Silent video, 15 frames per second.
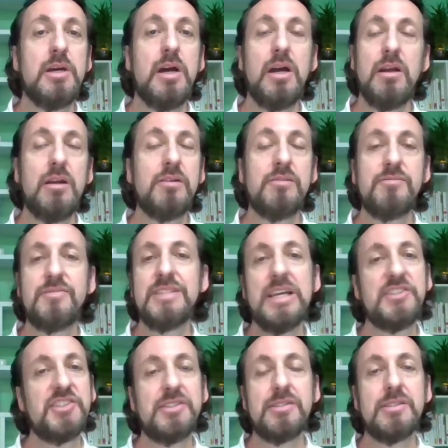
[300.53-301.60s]
or
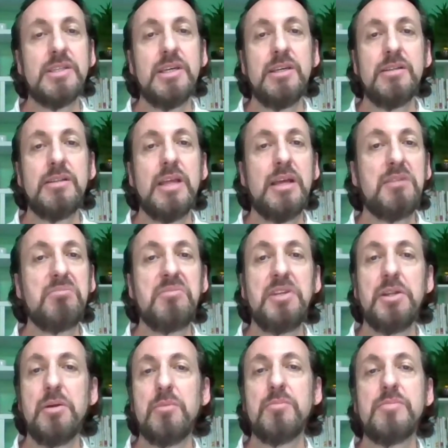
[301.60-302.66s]
sessions. That
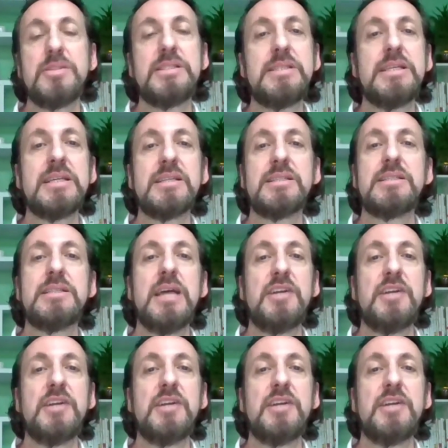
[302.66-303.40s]
6